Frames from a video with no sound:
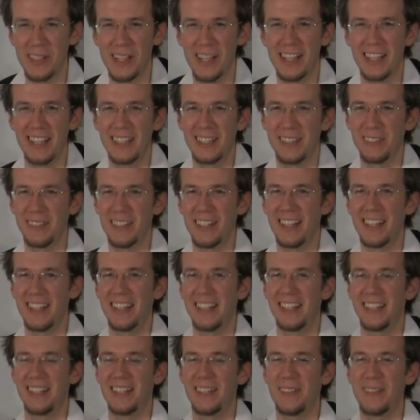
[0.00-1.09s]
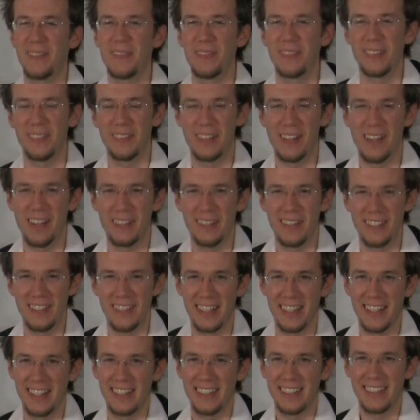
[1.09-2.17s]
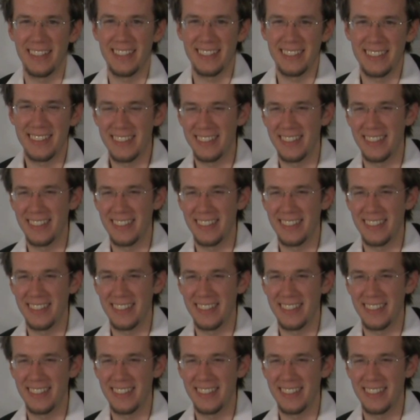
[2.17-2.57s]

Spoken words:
hard when I read that,